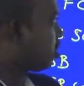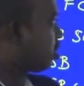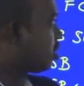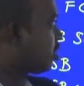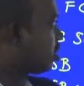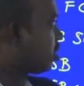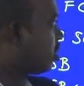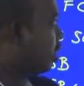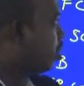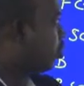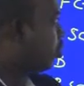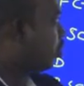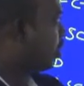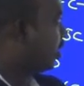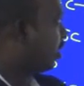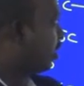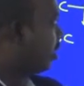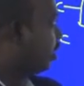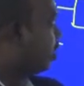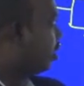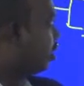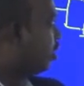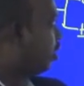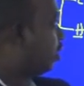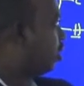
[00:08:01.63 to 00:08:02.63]
signal we
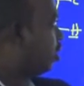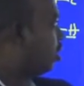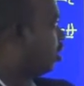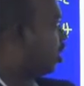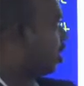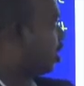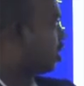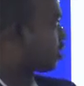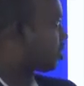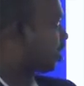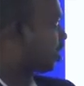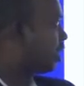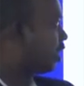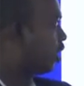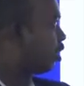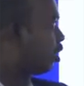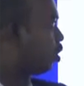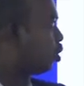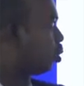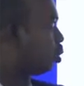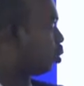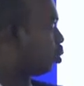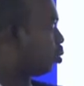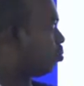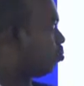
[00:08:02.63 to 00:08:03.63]
are assigning
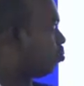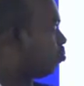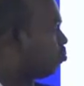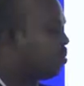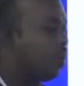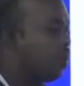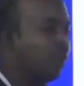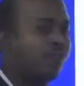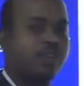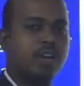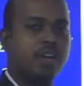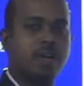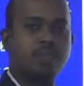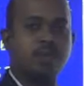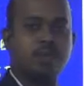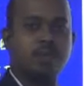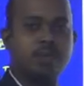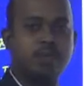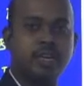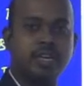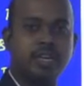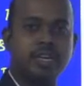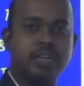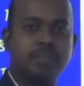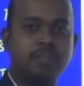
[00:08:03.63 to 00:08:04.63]
to buffer
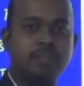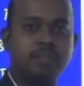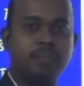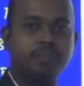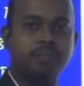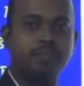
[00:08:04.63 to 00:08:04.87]
amplifier.